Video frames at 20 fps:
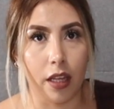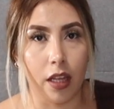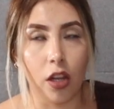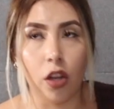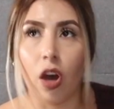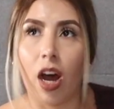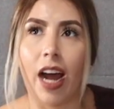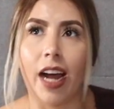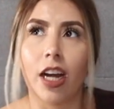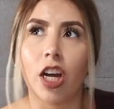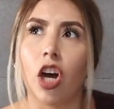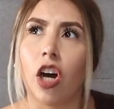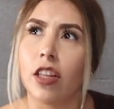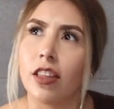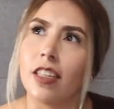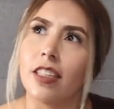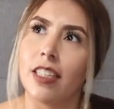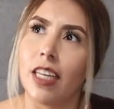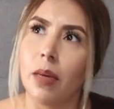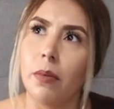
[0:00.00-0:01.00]
no, I called
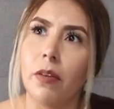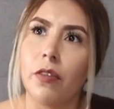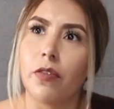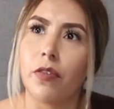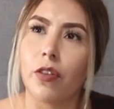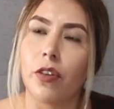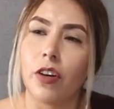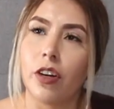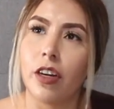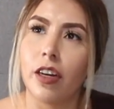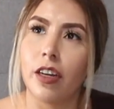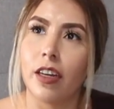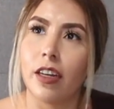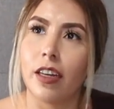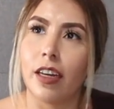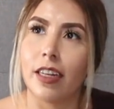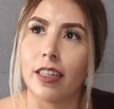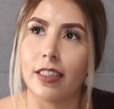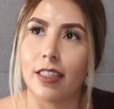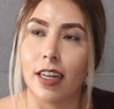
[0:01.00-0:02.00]
the day before
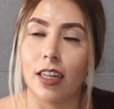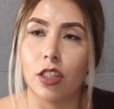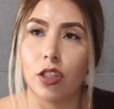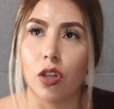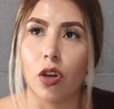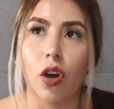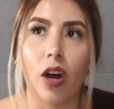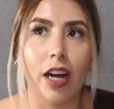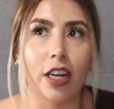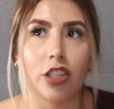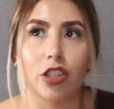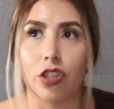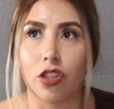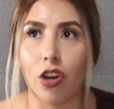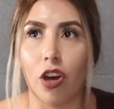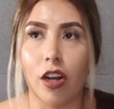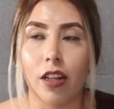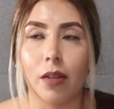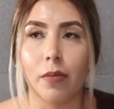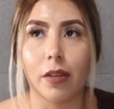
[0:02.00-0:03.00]
I decided to go. I just
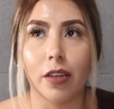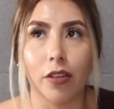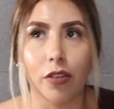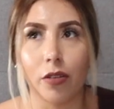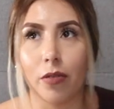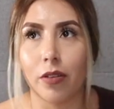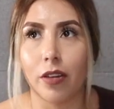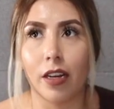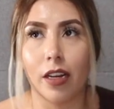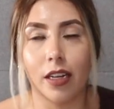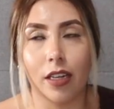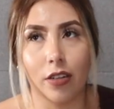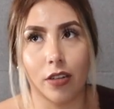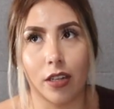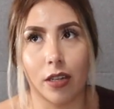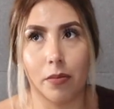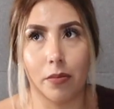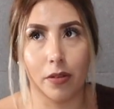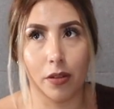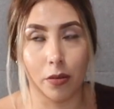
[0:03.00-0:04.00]
called. I'm like, you know what? I need to
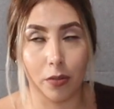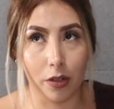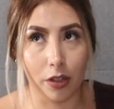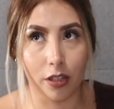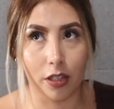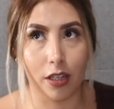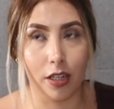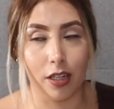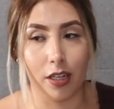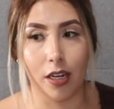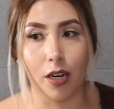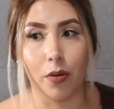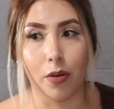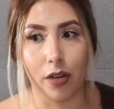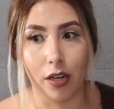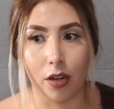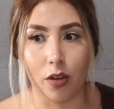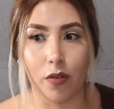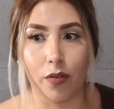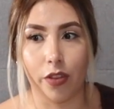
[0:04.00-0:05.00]
get blood work done, and I want
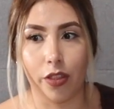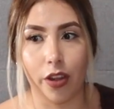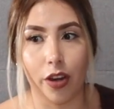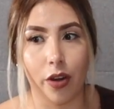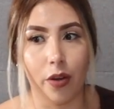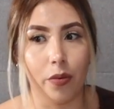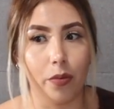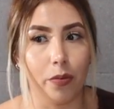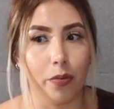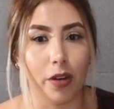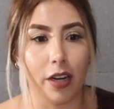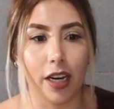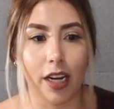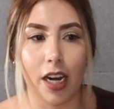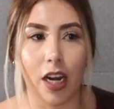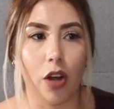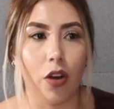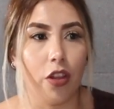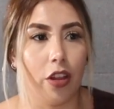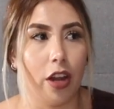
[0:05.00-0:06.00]
to go over there. When can
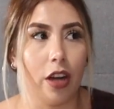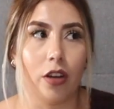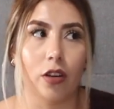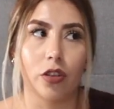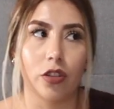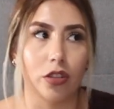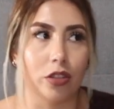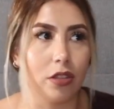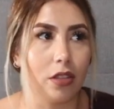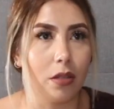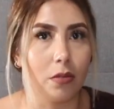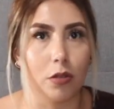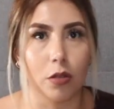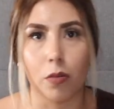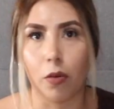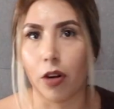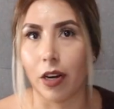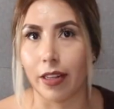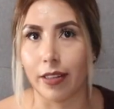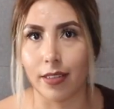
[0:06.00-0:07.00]
I go? They're like, oh, just come
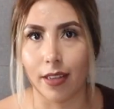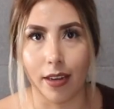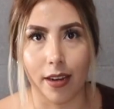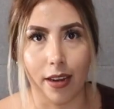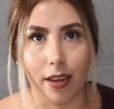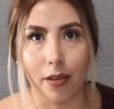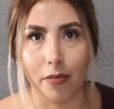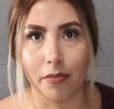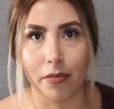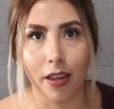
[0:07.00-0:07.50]
tomorrow at 10 a.m.